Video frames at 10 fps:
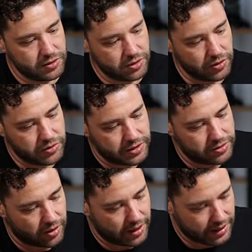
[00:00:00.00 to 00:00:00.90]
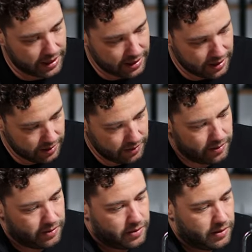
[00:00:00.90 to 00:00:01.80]
So just locking that in,
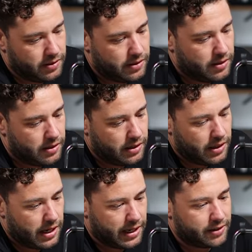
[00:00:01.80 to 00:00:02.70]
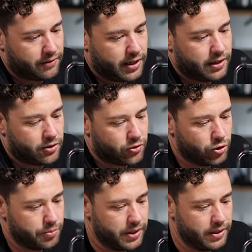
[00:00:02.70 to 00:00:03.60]
activating the
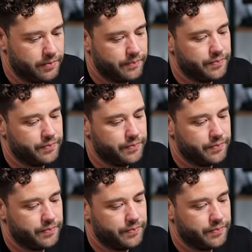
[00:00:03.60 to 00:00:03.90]
group head.